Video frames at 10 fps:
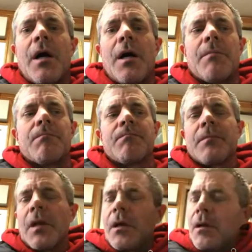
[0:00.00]

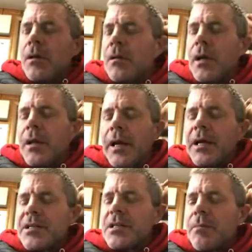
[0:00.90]
And
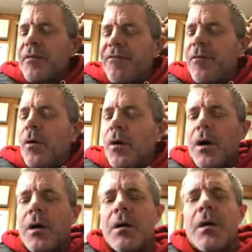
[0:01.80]
like I said
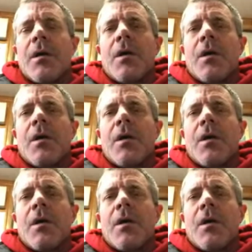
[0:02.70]
before,